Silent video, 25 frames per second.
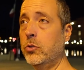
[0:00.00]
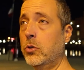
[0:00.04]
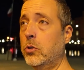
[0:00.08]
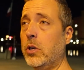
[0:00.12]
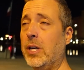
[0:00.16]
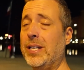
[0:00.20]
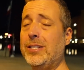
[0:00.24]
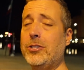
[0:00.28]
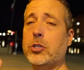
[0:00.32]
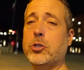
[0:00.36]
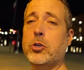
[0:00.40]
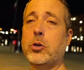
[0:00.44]

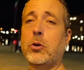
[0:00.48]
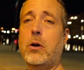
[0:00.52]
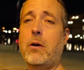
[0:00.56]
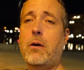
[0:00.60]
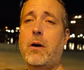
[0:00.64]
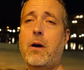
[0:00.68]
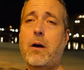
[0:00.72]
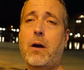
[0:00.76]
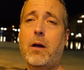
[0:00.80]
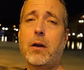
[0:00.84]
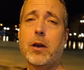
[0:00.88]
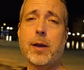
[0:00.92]
"La
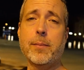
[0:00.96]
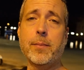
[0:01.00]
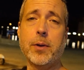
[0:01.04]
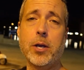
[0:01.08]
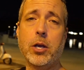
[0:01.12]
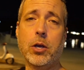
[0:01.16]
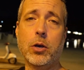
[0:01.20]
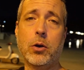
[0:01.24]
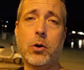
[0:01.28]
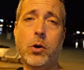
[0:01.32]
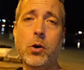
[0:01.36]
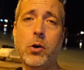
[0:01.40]
Sole
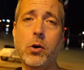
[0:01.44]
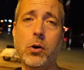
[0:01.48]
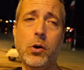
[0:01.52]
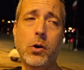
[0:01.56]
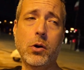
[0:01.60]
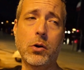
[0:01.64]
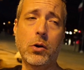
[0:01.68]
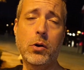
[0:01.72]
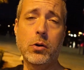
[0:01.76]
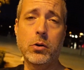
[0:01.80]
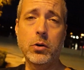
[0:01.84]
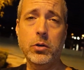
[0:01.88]

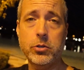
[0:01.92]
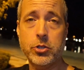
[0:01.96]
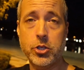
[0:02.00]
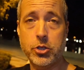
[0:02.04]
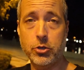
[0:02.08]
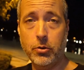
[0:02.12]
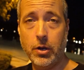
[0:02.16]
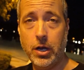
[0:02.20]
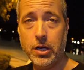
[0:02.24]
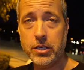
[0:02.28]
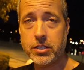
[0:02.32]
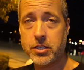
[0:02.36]
Mio"
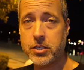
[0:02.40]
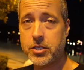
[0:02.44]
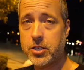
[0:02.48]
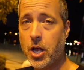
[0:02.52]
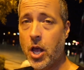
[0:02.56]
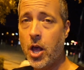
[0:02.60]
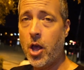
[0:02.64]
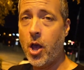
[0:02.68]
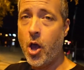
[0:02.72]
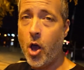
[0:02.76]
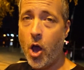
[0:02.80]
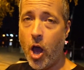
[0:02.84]
to us
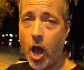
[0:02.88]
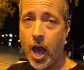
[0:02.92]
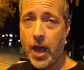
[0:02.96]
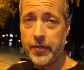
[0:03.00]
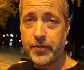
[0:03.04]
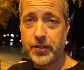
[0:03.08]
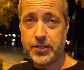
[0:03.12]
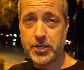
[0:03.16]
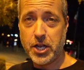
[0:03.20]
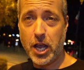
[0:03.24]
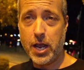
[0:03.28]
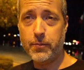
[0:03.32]
at
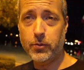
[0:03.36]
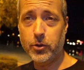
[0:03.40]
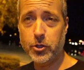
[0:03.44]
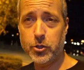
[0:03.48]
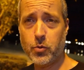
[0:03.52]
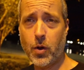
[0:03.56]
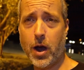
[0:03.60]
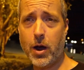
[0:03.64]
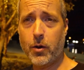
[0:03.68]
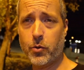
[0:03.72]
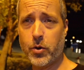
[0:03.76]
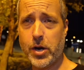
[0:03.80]
the tables
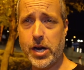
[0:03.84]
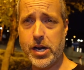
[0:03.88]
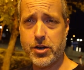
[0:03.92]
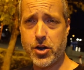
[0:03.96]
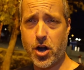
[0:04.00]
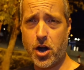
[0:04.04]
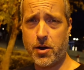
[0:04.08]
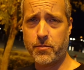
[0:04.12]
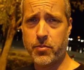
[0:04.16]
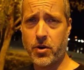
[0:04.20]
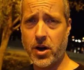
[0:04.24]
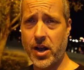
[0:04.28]
while we're eating
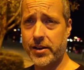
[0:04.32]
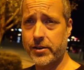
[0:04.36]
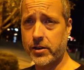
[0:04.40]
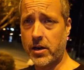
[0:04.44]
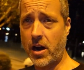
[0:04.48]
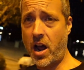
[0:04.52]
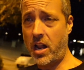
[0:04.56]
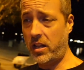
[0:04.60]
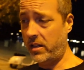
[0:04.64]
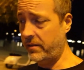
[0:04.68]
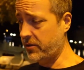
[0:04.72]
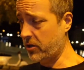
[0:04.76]
our bread or
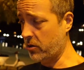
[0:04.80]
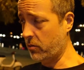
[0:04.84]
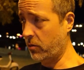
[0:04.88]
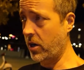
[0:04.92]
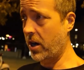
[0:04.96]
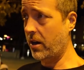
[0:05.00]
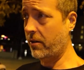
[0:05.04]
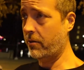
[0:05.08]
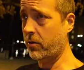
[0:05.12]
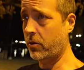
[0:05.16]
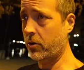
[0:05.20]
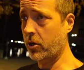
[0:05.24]
olives or
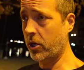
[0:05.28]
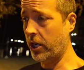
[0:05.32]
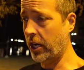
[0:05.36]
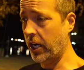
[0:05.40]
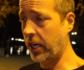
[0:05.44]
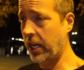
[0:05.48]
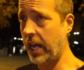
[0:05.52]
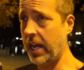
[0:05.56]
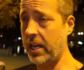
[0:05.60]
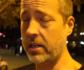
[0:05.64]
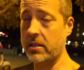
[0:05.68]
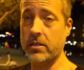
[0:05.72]
whatever we're going
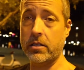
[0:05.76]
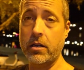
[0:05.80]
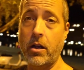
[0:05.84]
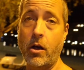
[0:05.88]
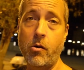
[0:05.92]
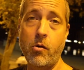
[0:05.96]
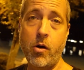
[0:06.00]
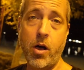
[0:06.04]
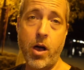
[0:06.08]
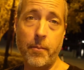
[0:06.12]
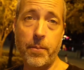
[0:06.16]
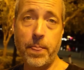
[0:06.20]
to get.
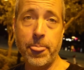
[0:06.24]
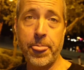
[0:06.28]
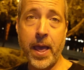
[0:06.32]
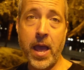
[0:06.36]
So,